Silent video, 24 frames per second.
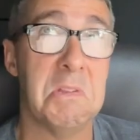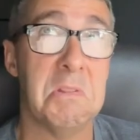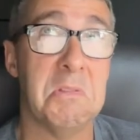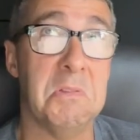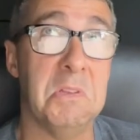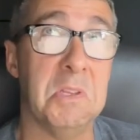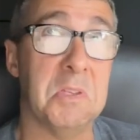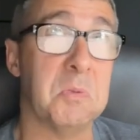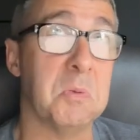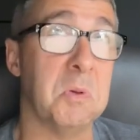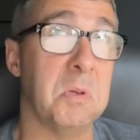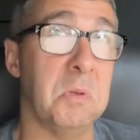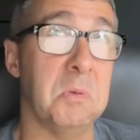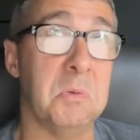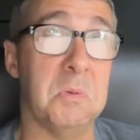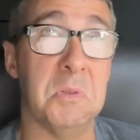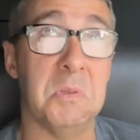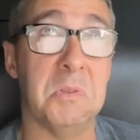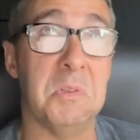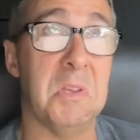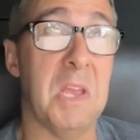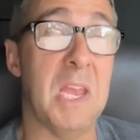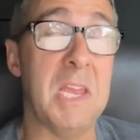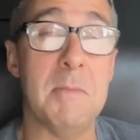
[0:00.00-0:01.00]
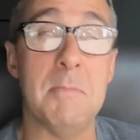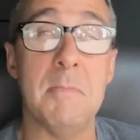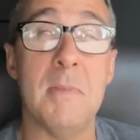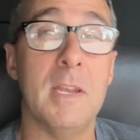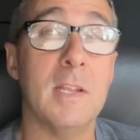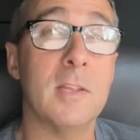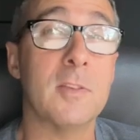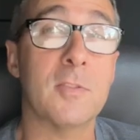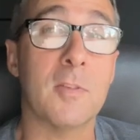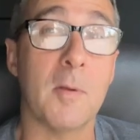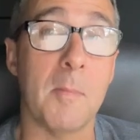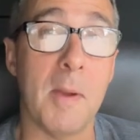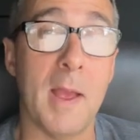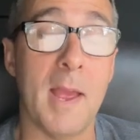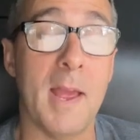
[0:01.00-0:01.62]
This one was 8 minutes from my